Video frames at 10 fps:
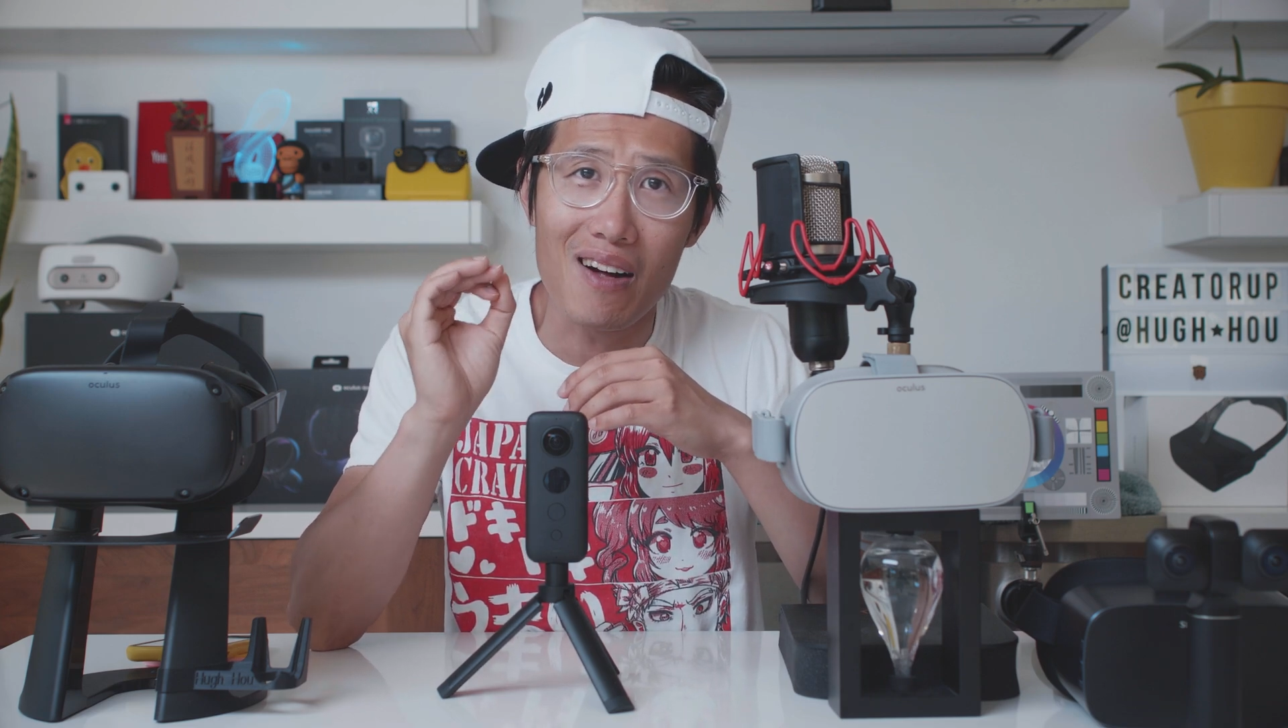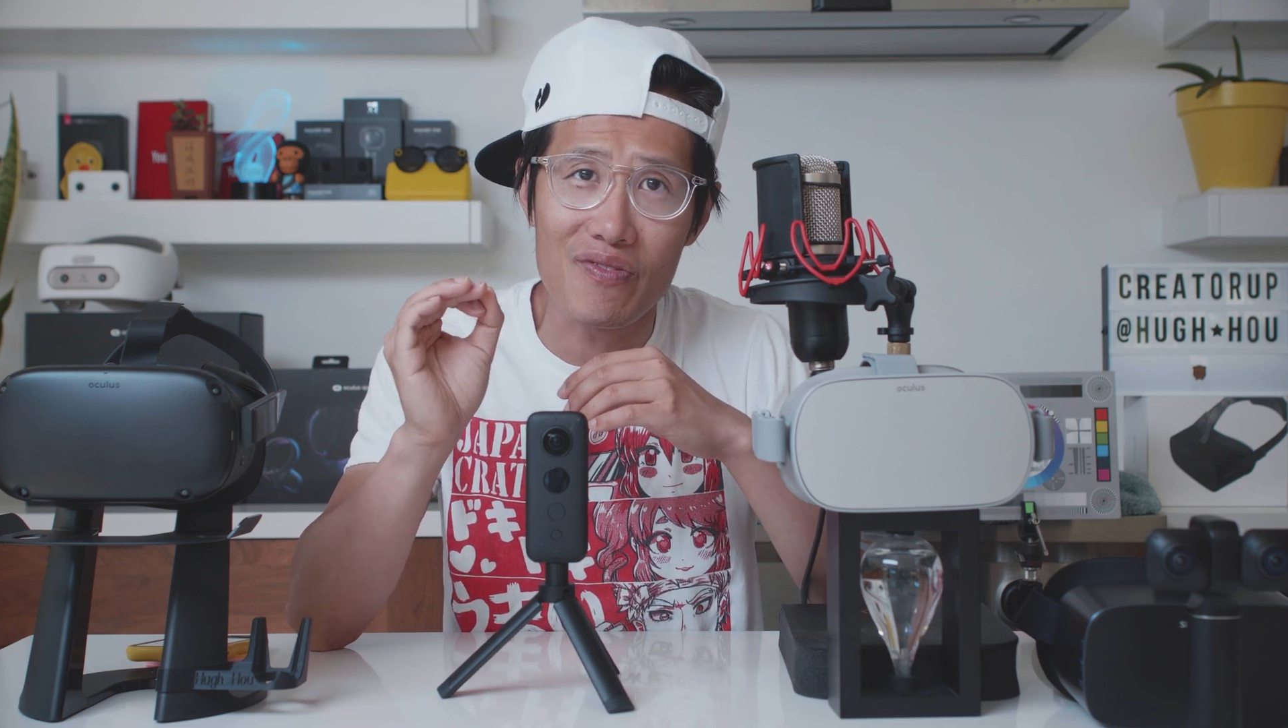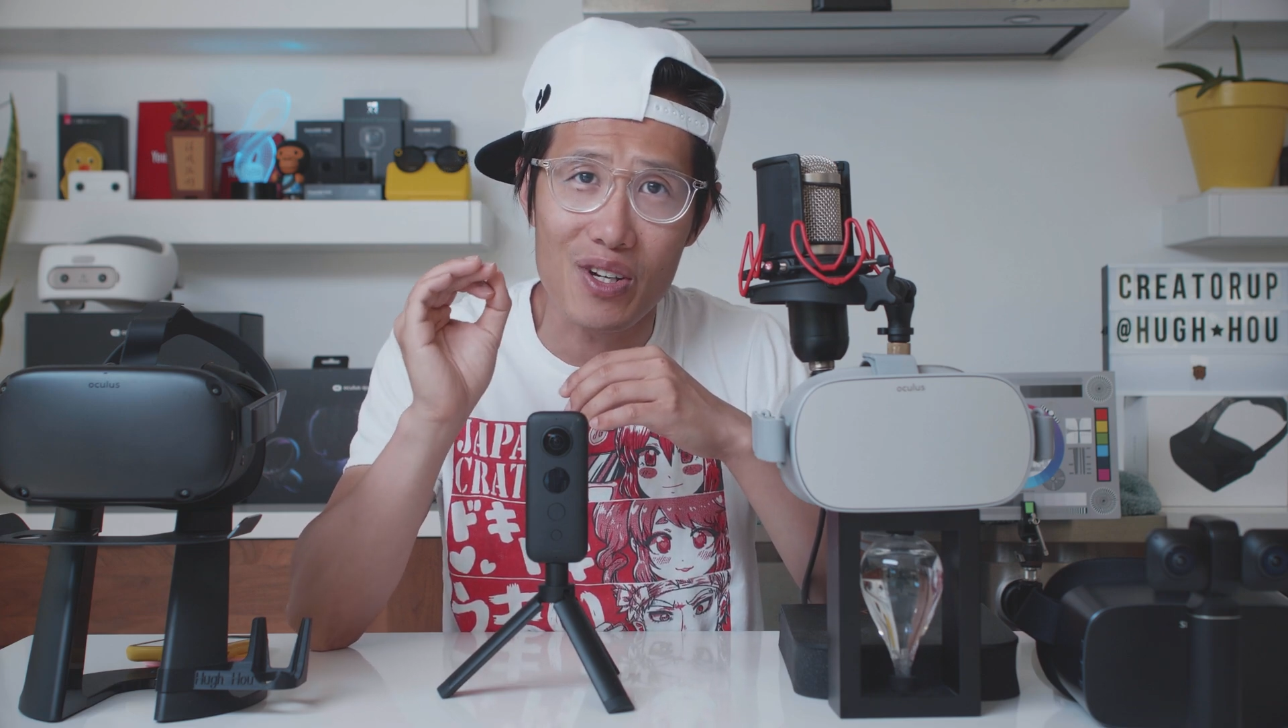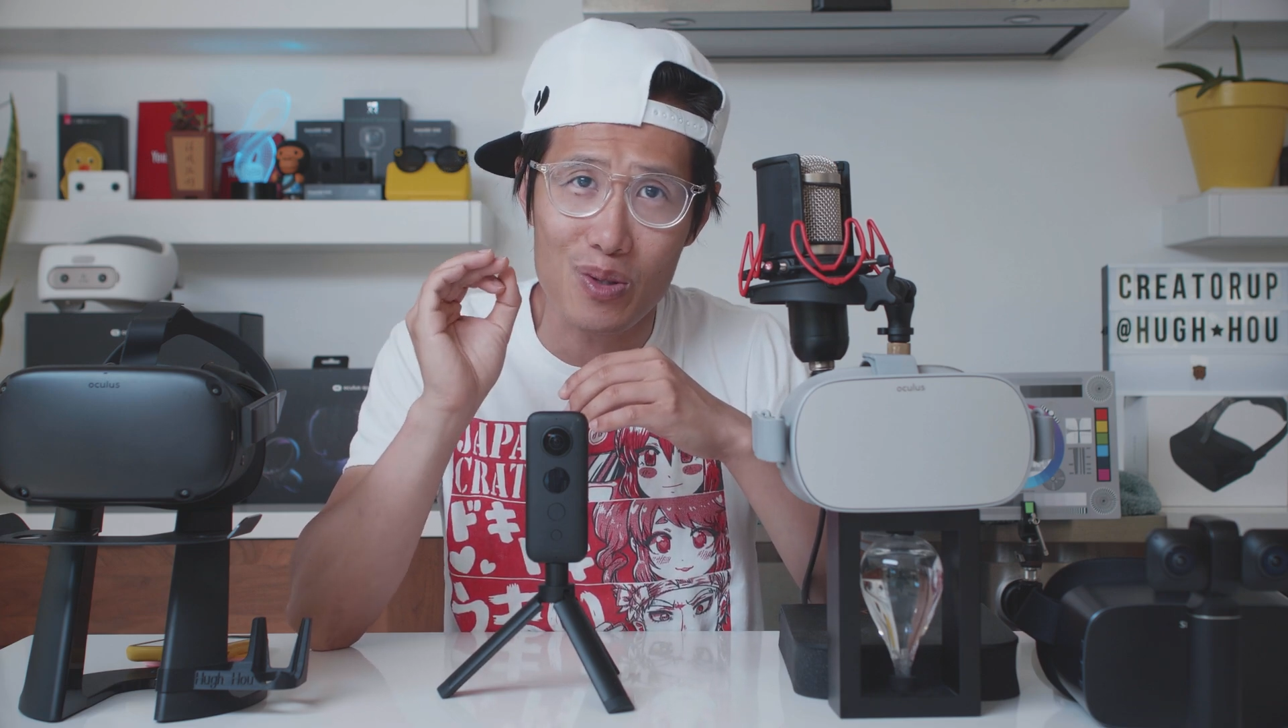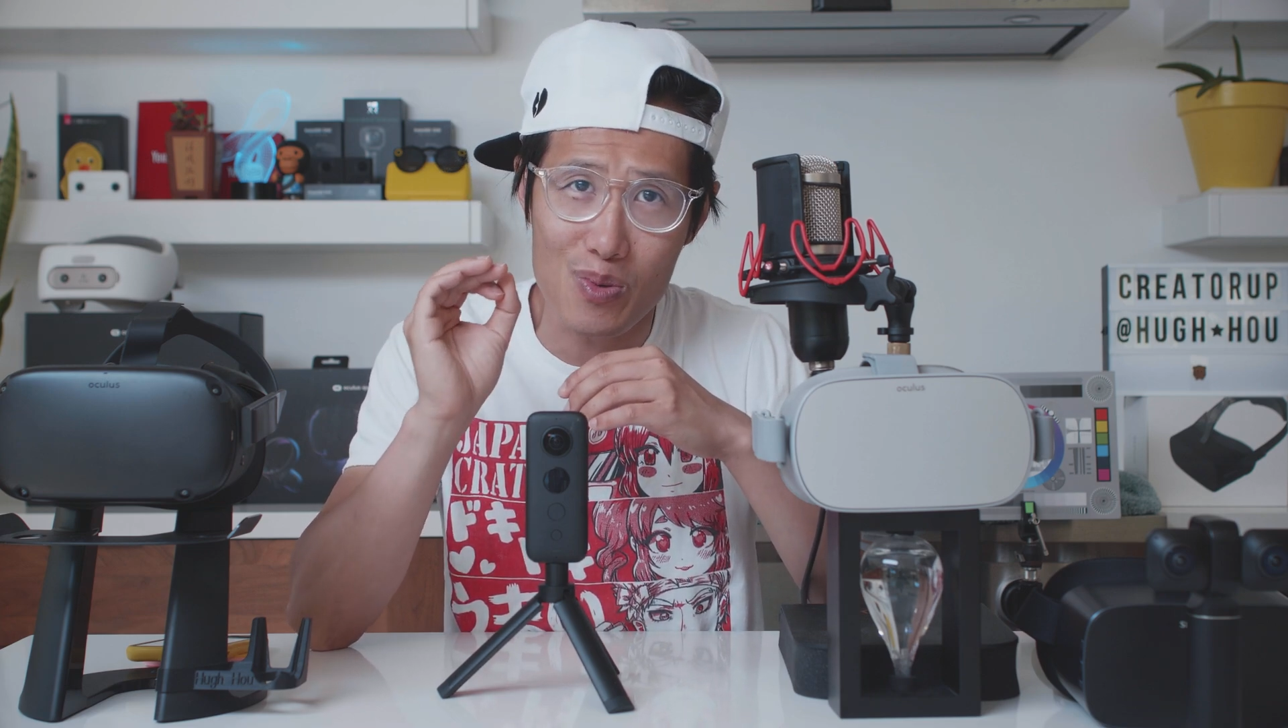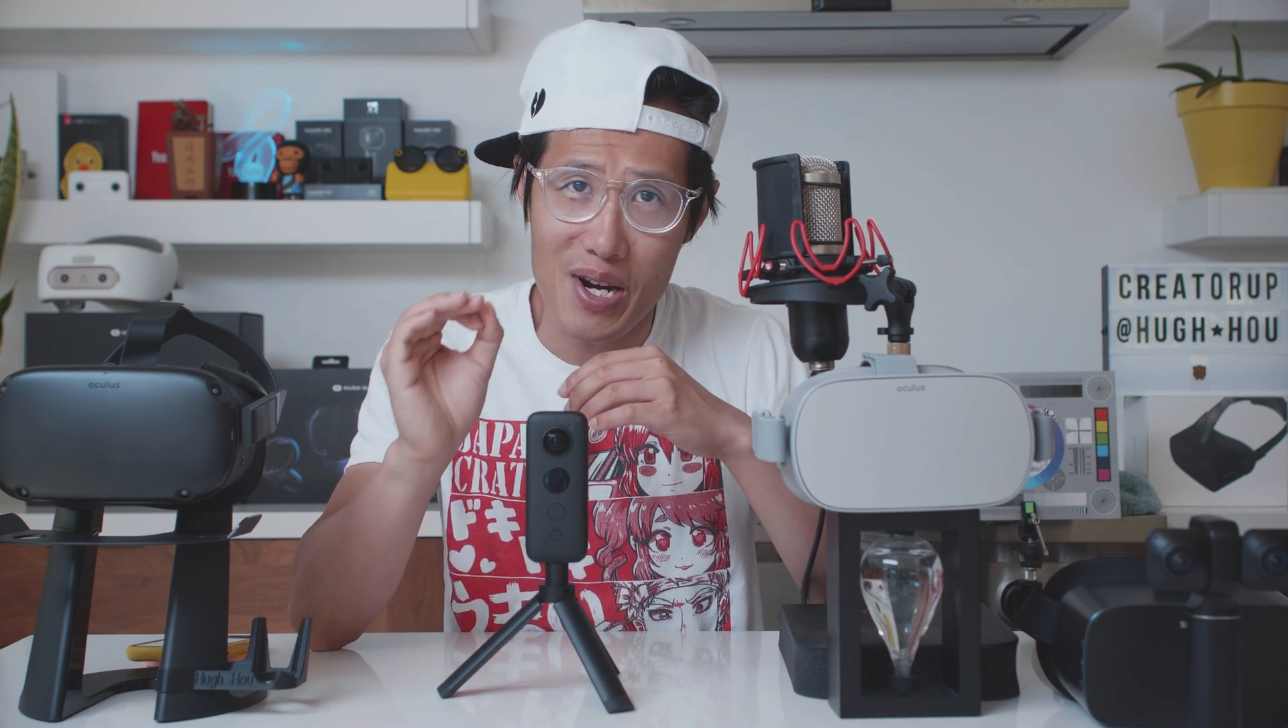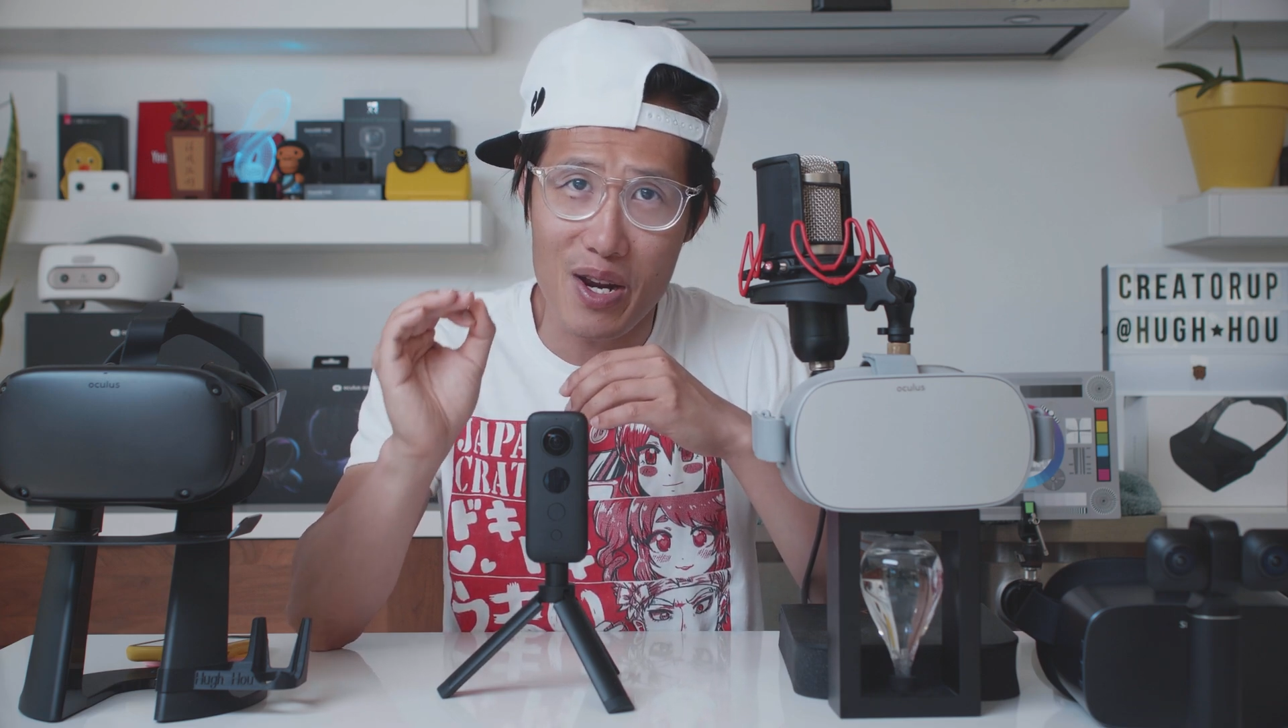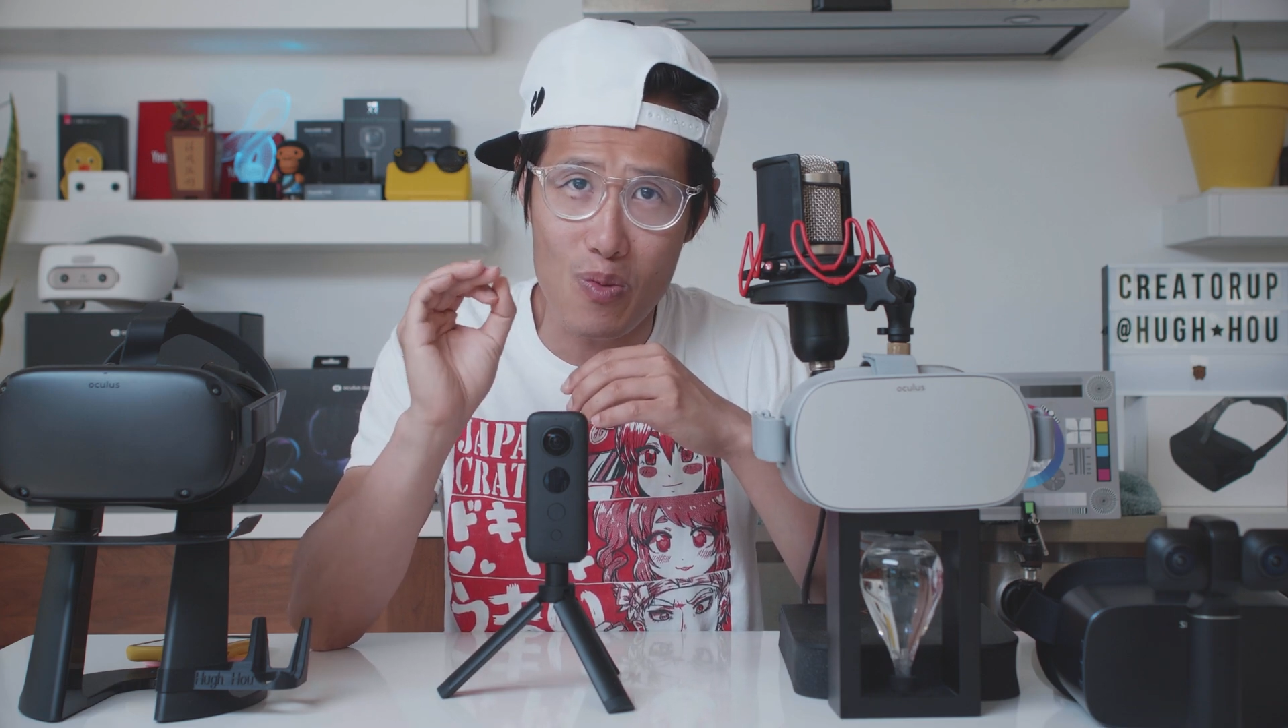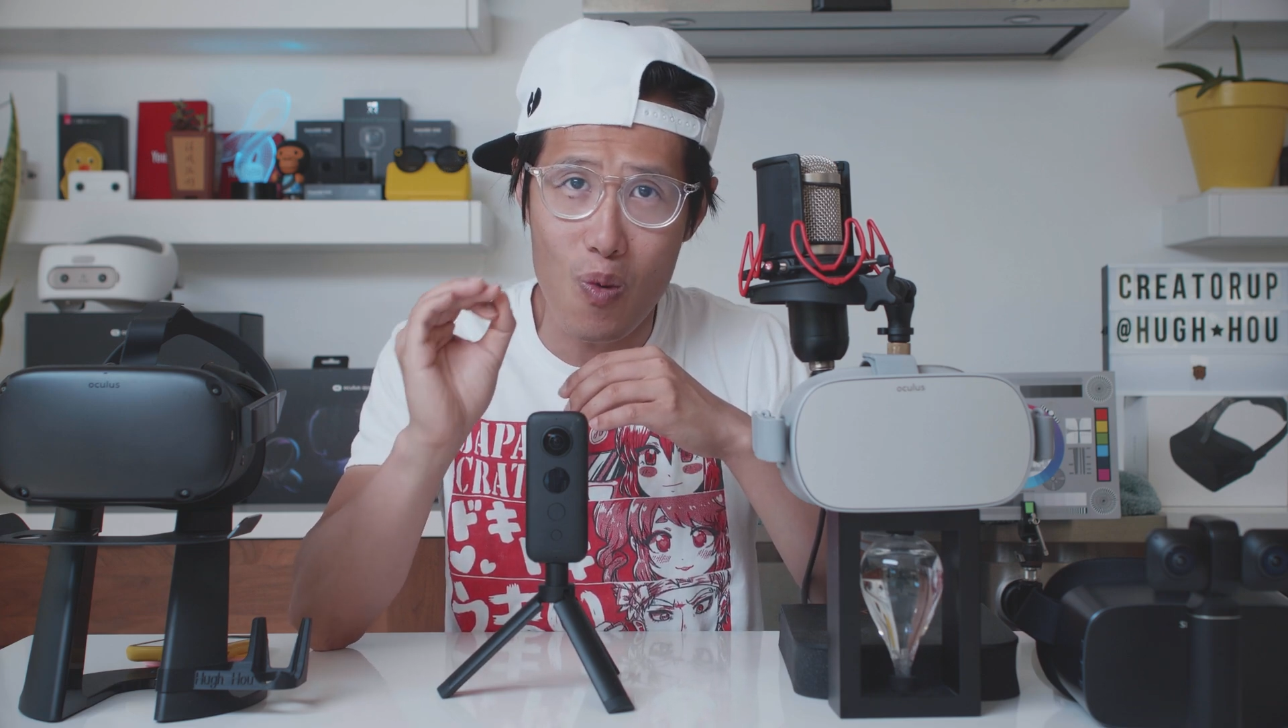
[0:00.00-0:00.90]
underrated